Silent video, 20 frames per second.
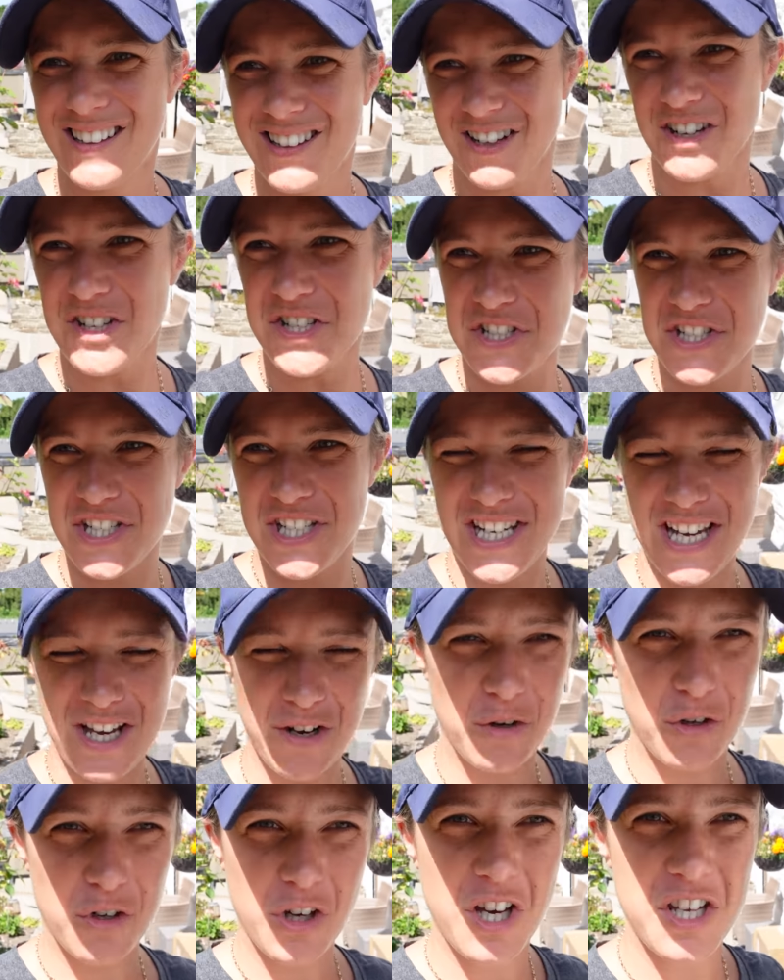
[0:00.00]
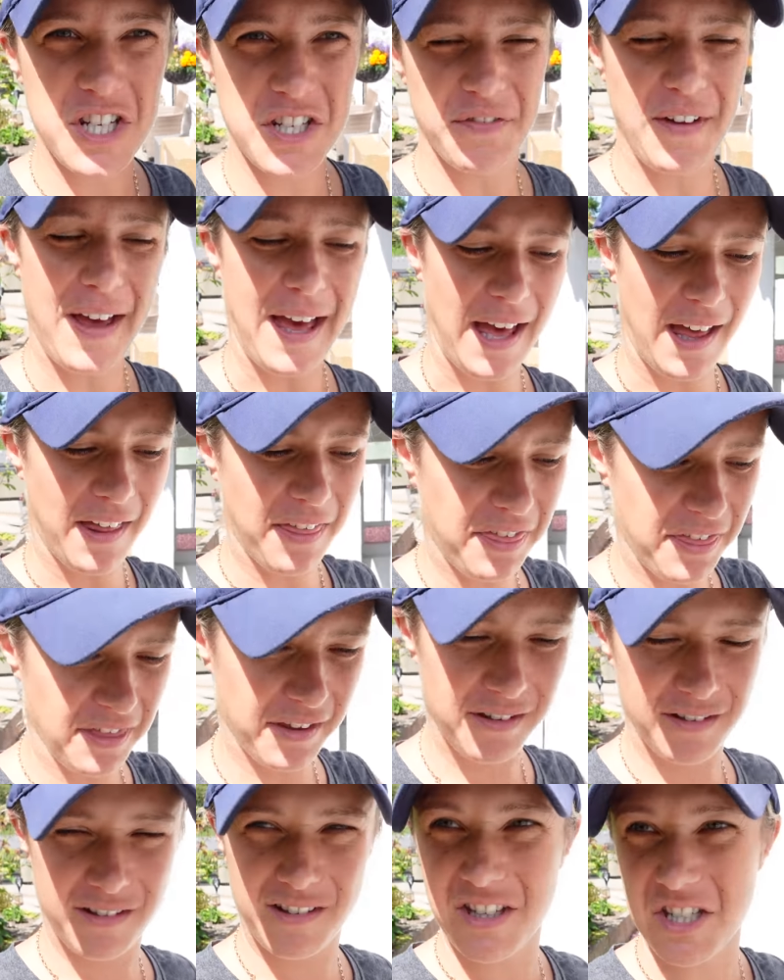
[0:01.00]
Costa del
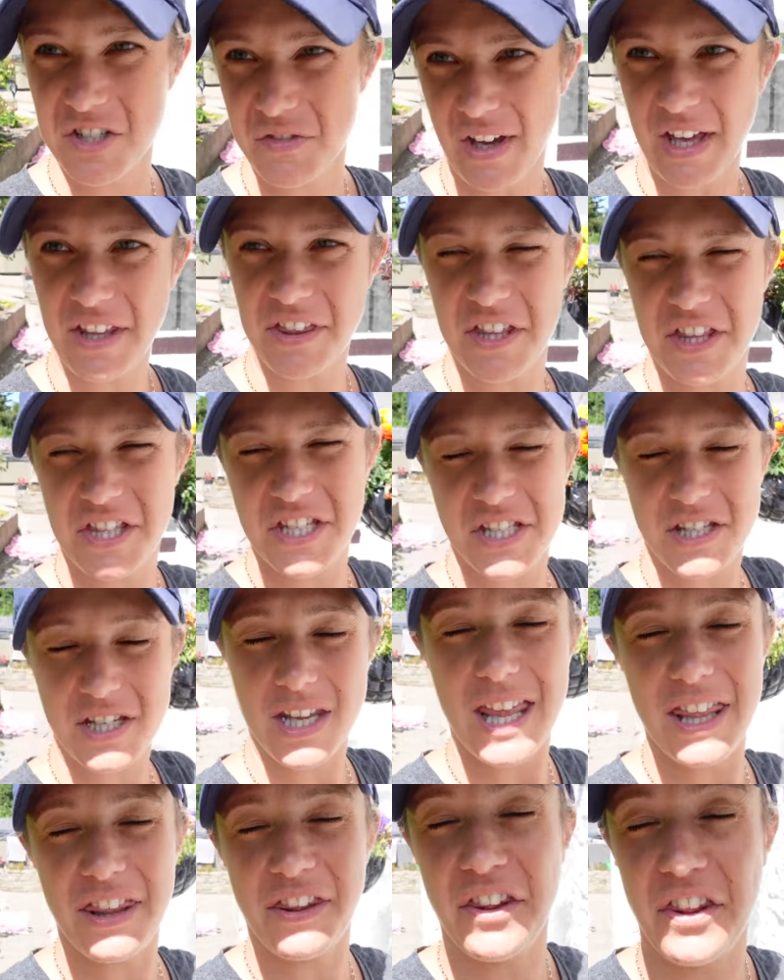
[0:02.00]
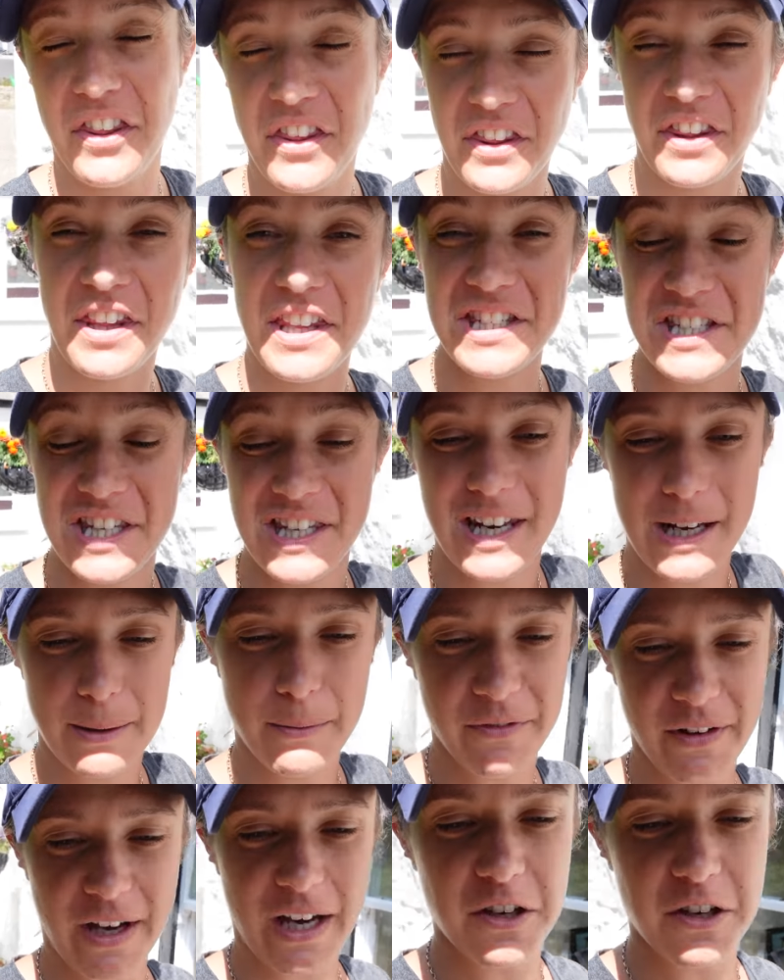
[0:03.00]
Cuzvath. Cuzvath is the name of our